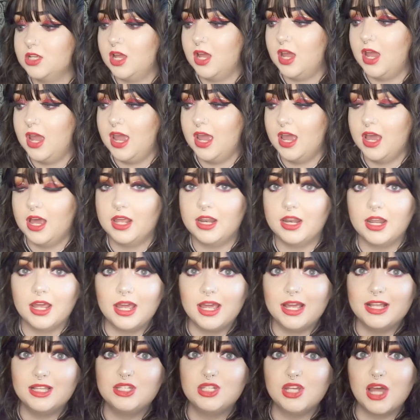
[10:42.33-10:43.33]
And
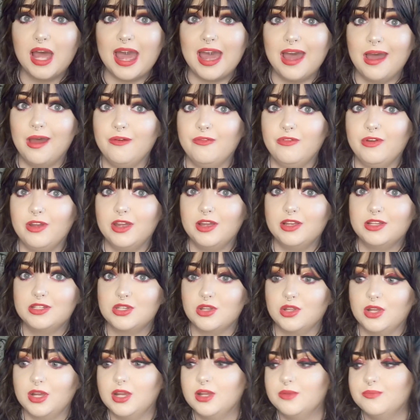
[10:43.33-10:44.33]
it's heavy. So
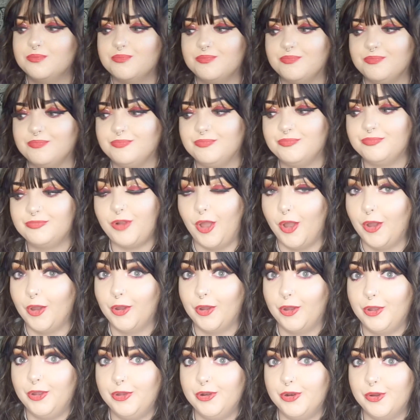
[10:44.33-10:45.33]
like
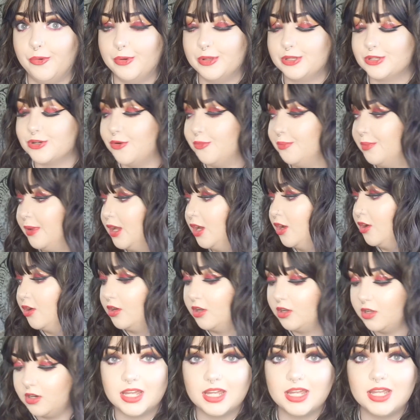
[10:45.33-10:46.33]
you know it's gonna be
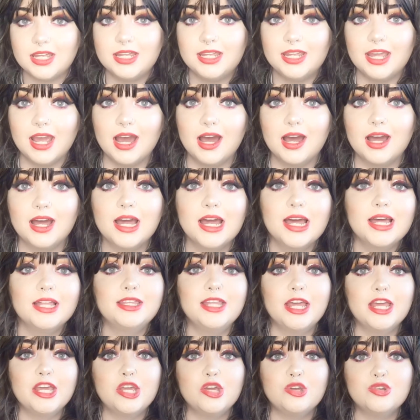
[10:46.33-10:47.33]
good yeah
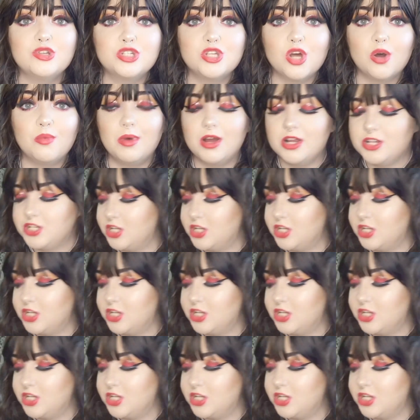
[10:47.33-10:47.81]
thank you so much